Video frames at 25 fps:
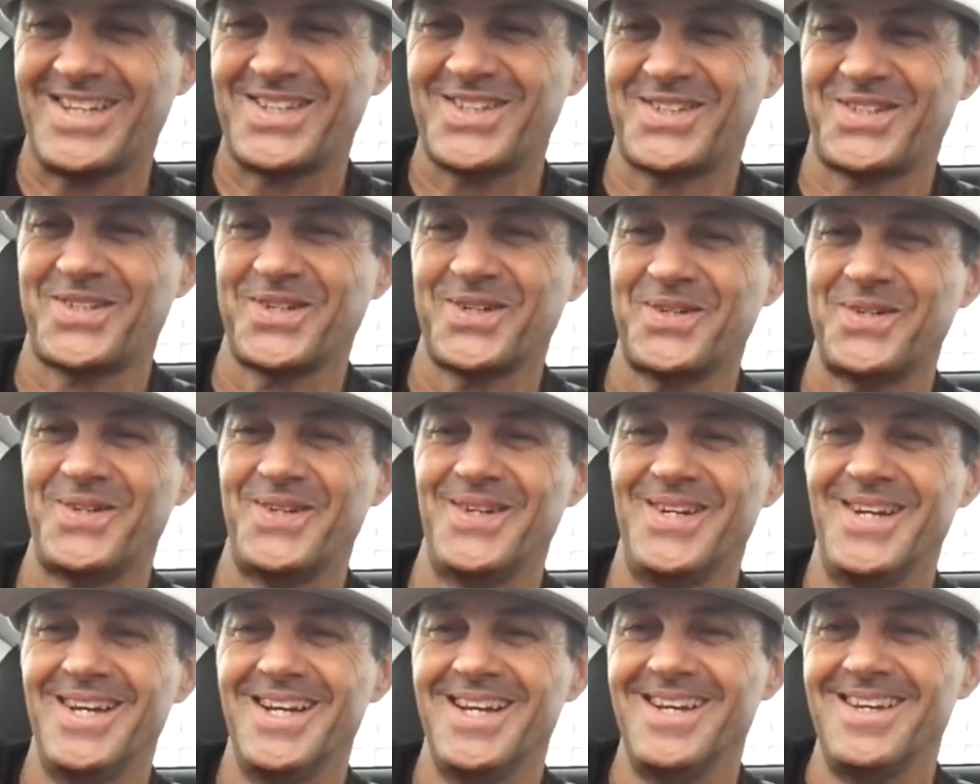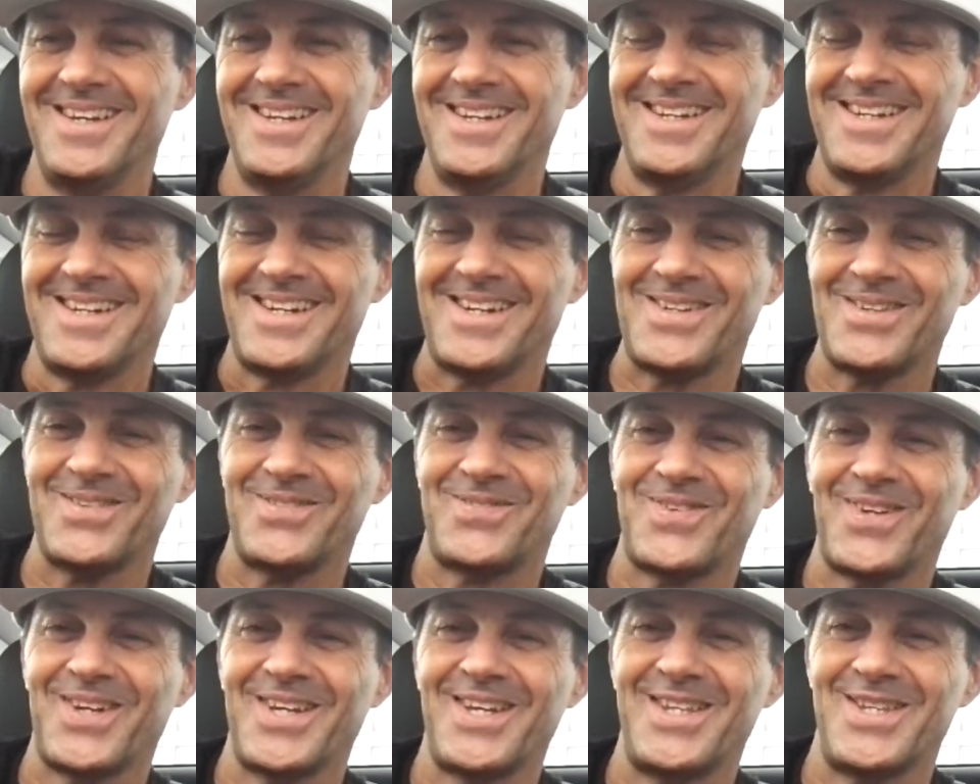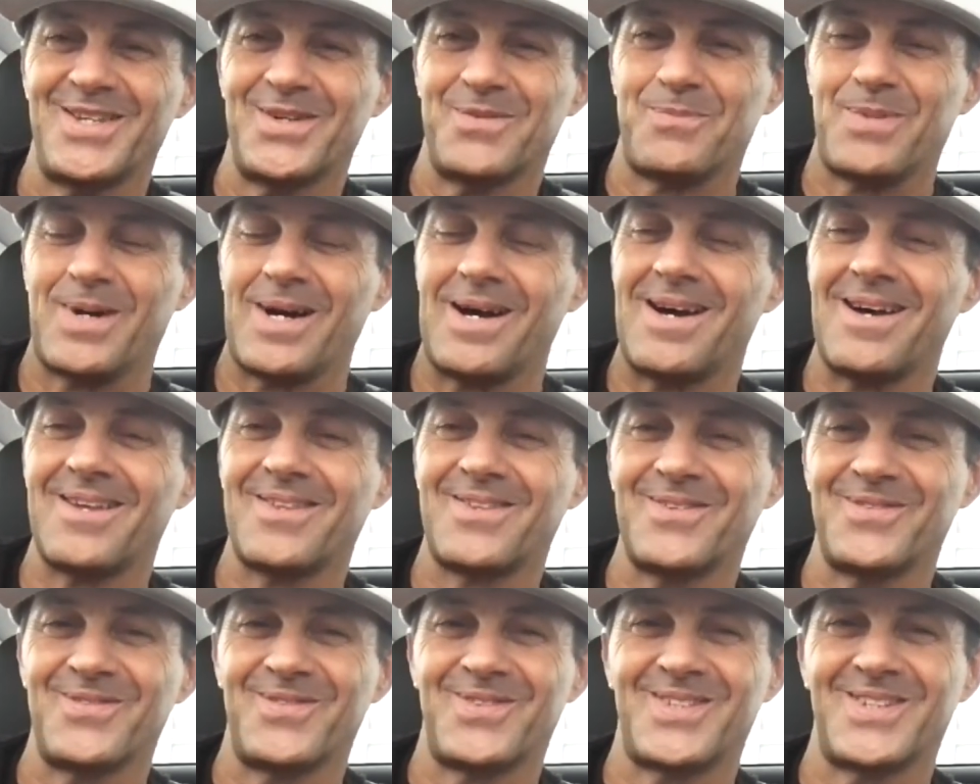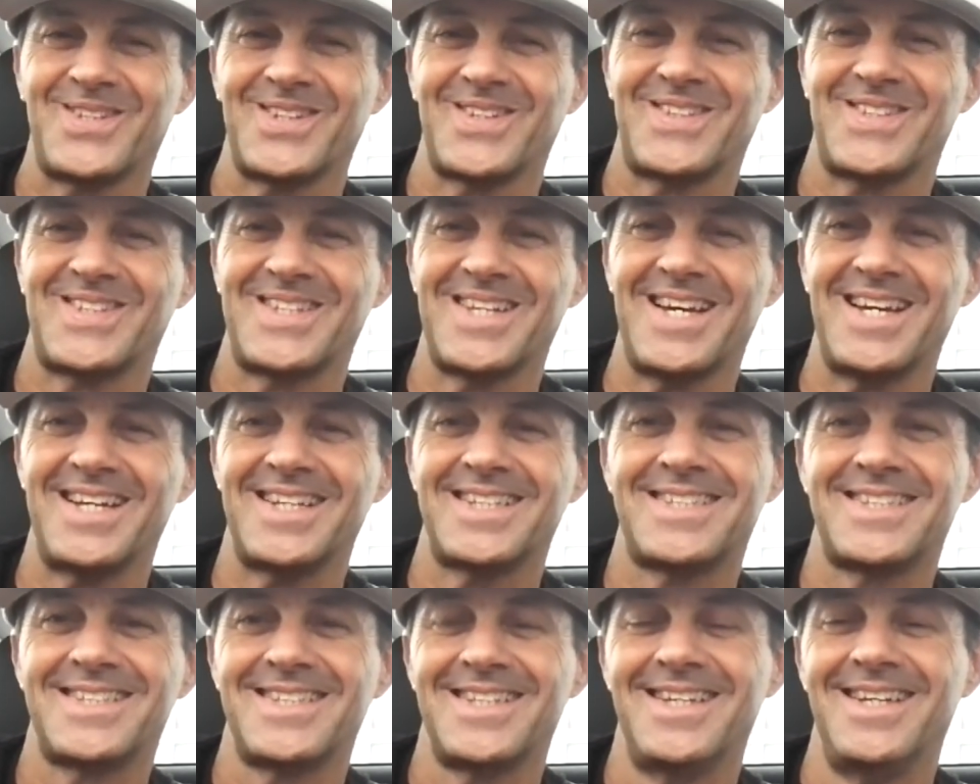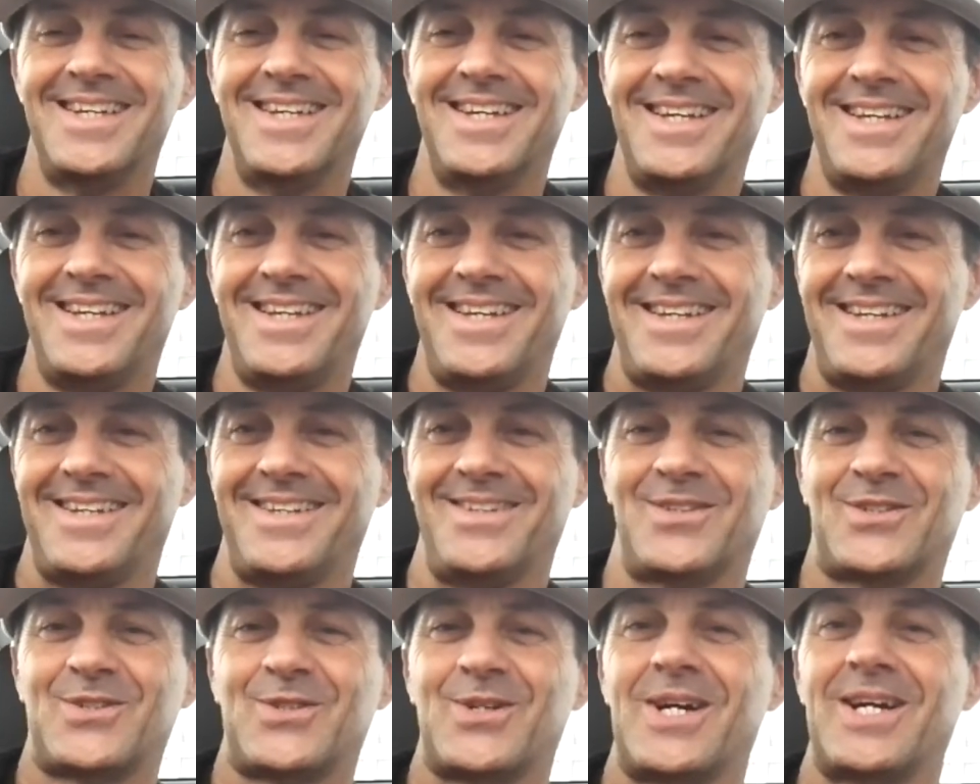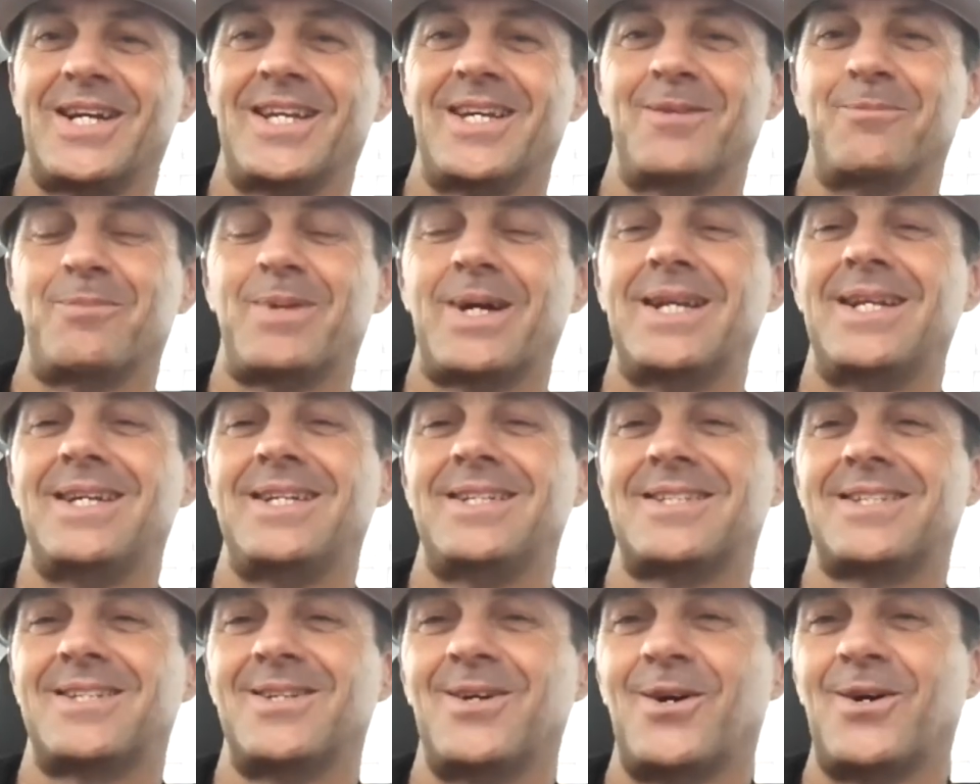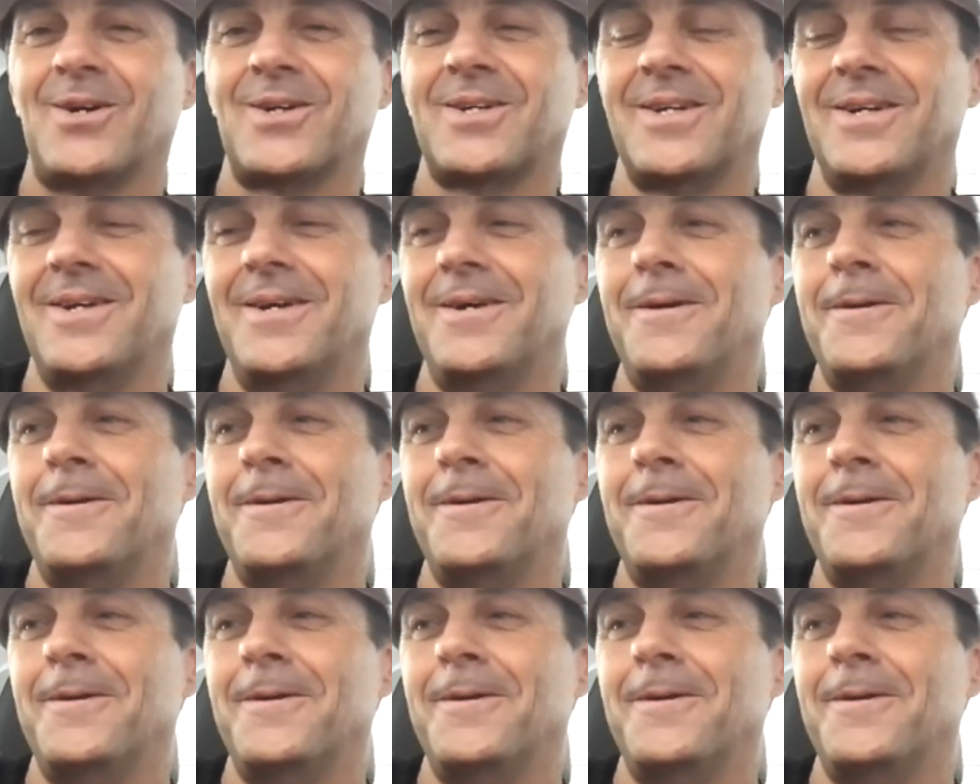to hopefully the path of success in trading penny stock.